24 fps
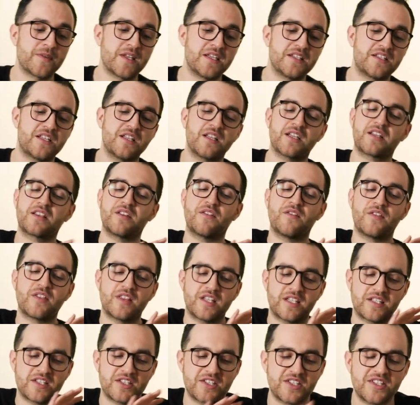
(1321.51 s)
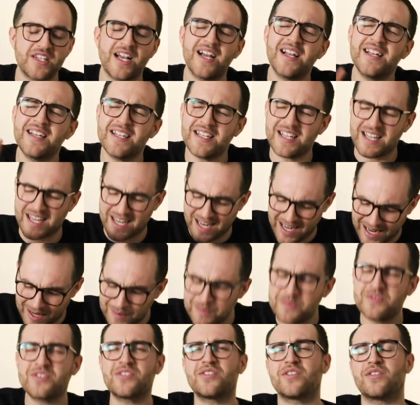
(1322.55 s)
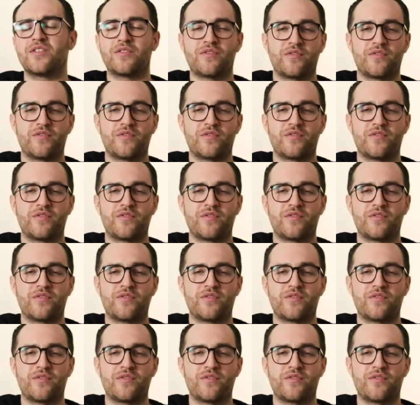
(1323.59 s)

See, look, the, the son comes to the